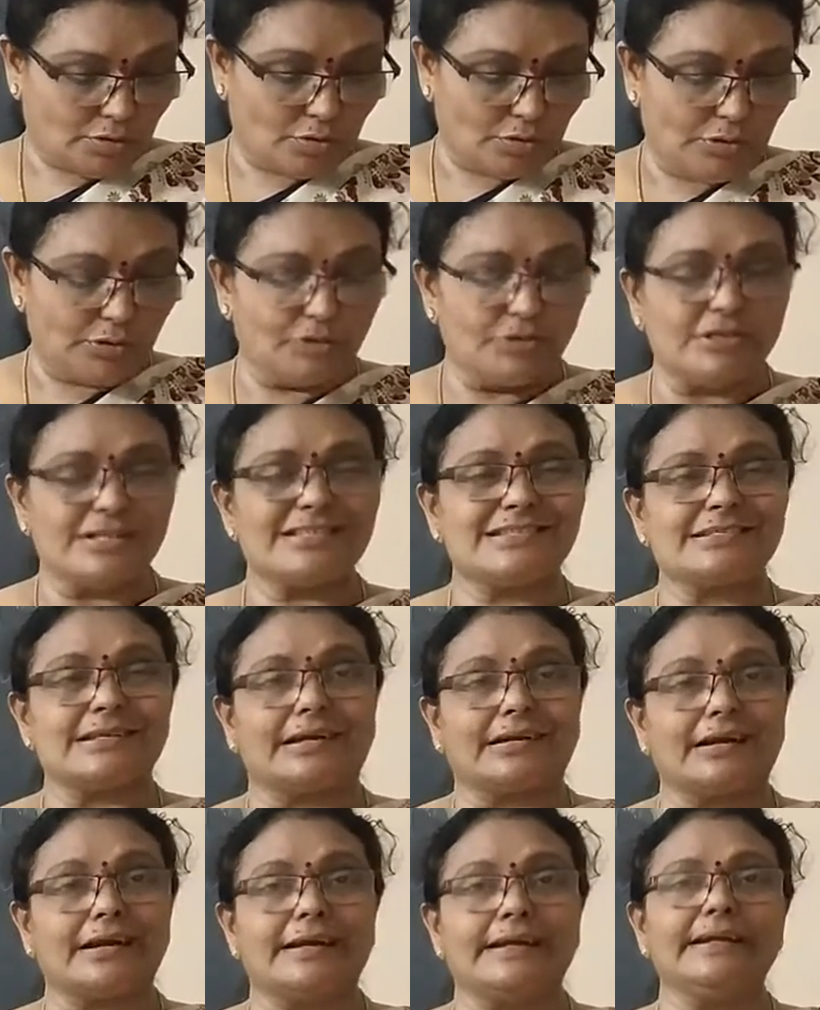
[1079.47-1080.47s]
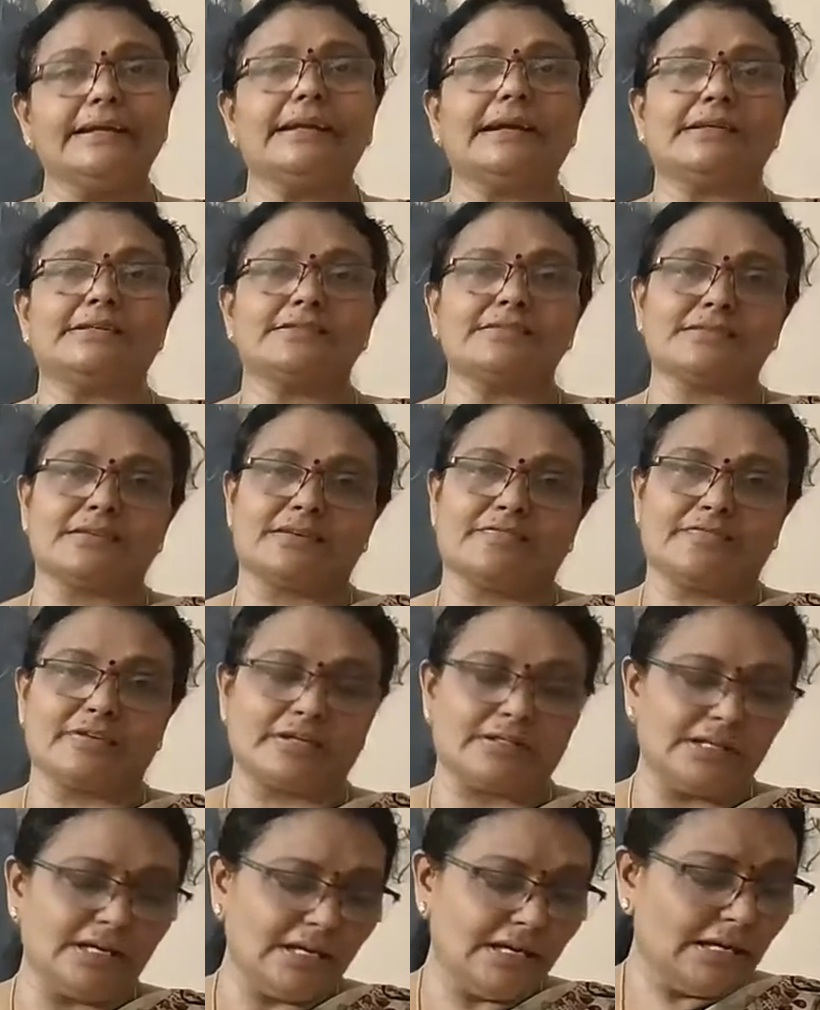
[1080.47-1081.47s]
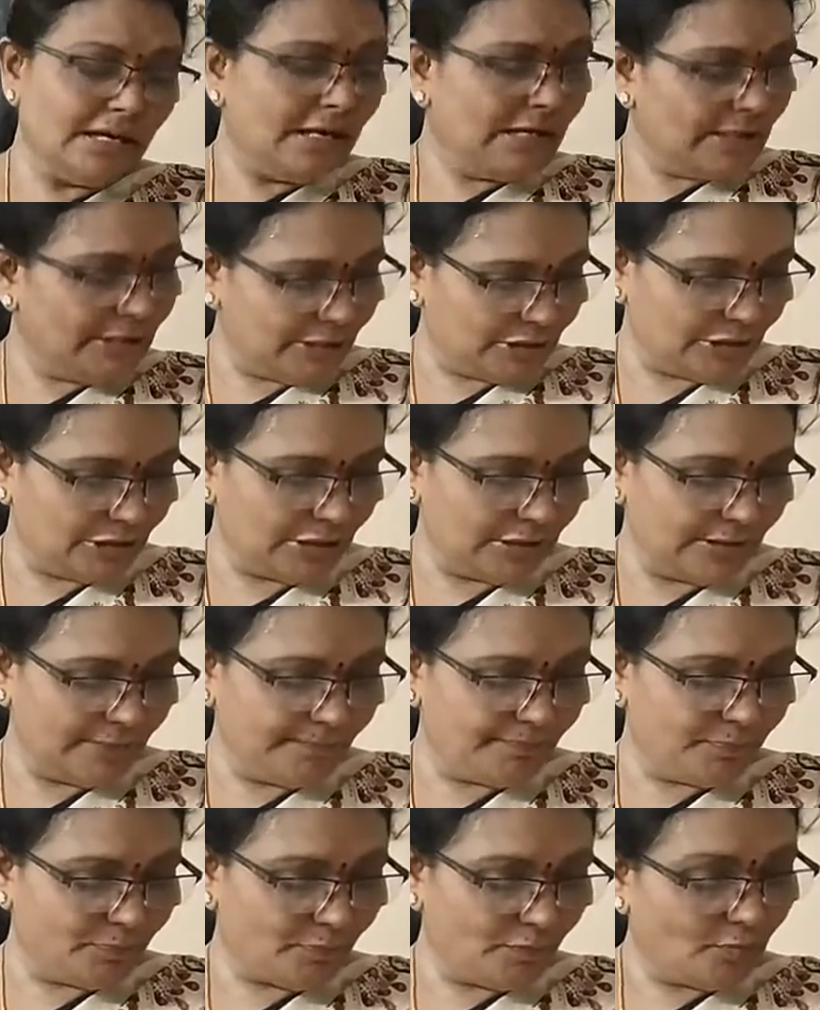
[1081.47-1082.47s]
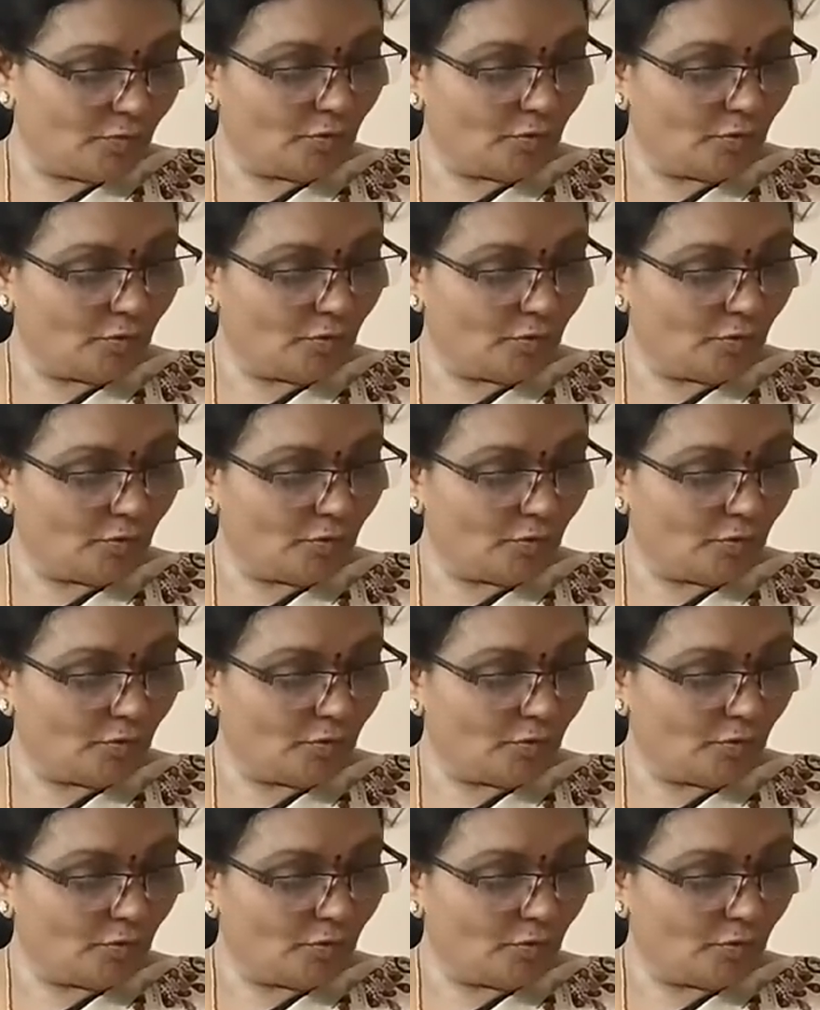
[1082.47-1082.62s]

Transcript: told you, just underline it and just refer the dictionary.